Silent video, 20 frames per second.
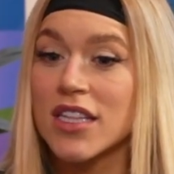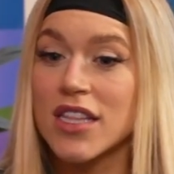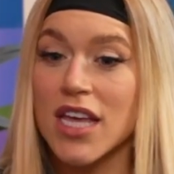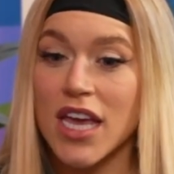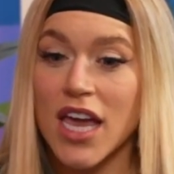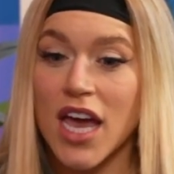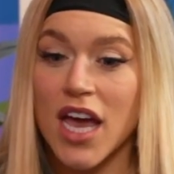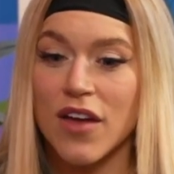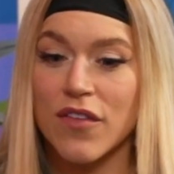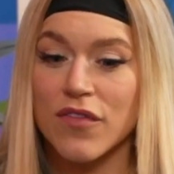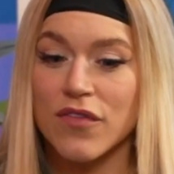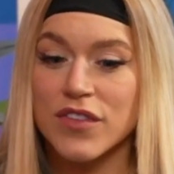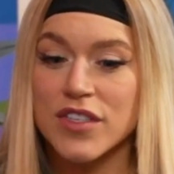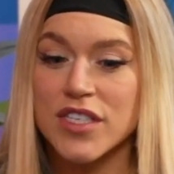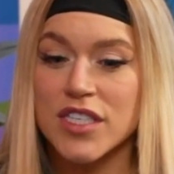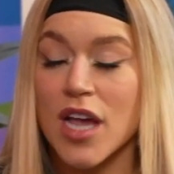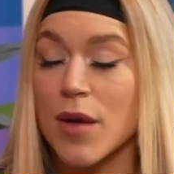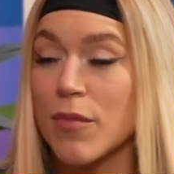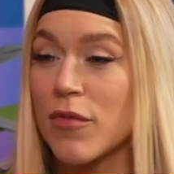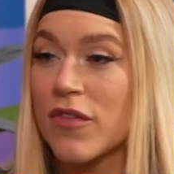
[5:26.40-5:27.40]
They have
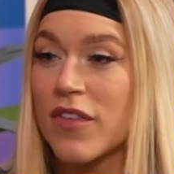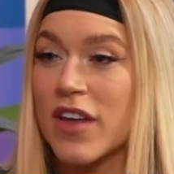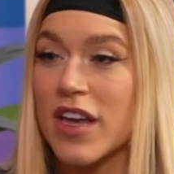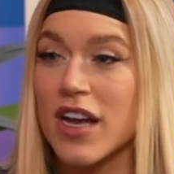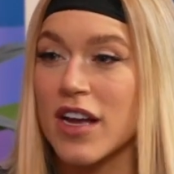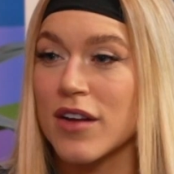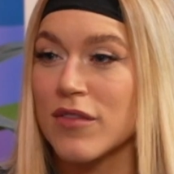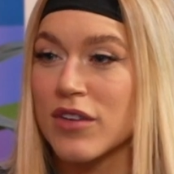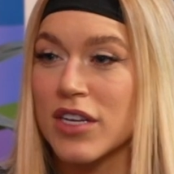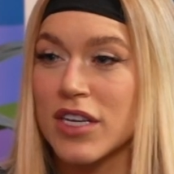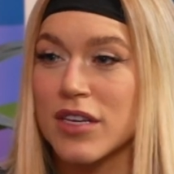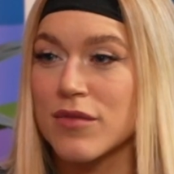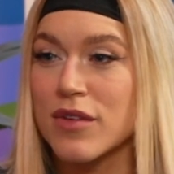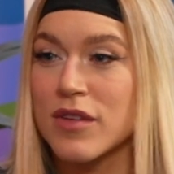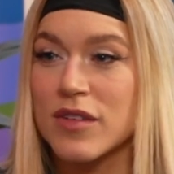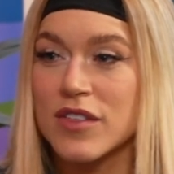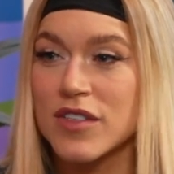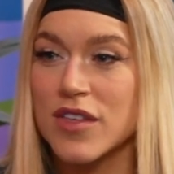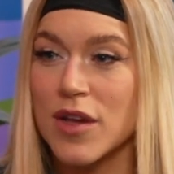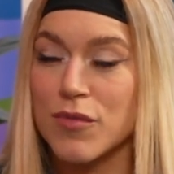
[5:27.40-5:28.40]
some of it. I mean,
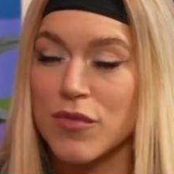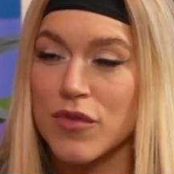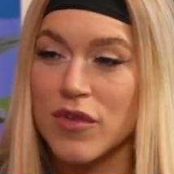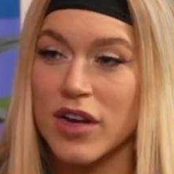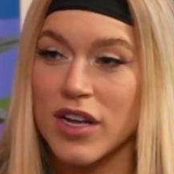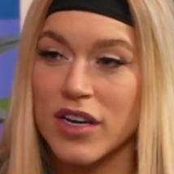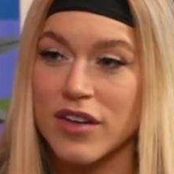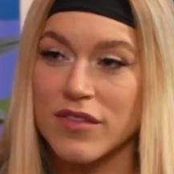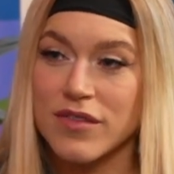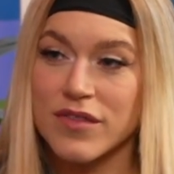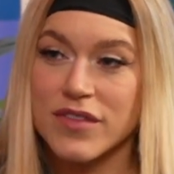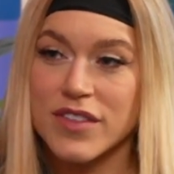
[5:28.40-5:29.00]
even some kind of